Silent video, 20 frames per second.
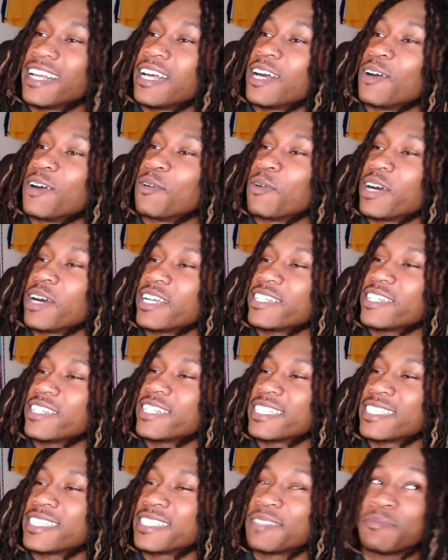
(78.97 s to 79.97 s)
why you got
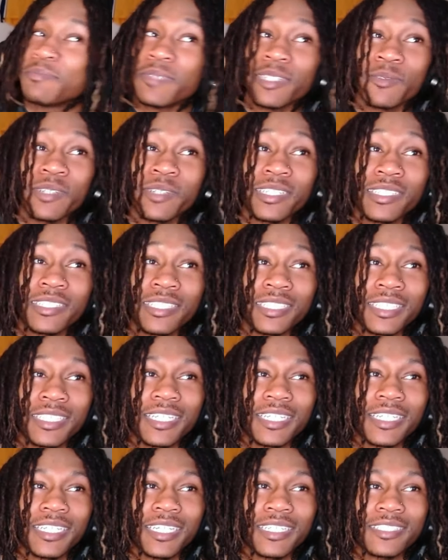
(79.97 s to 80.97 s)
this man wearing the
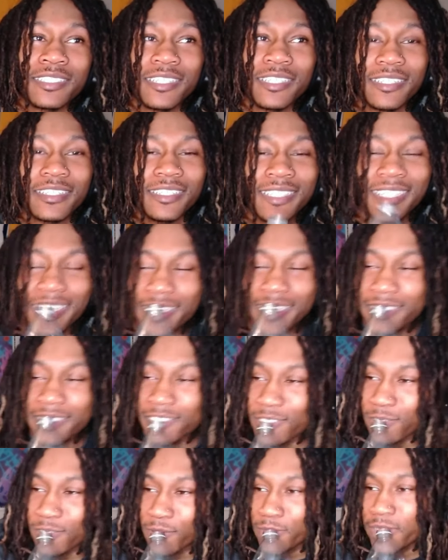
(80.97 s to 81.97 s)
KK
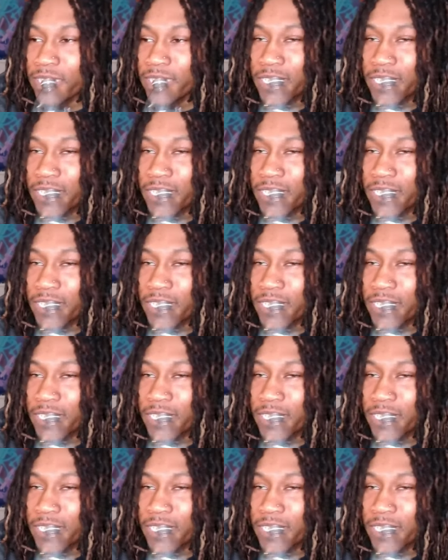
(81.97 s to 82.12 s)
suit, bro?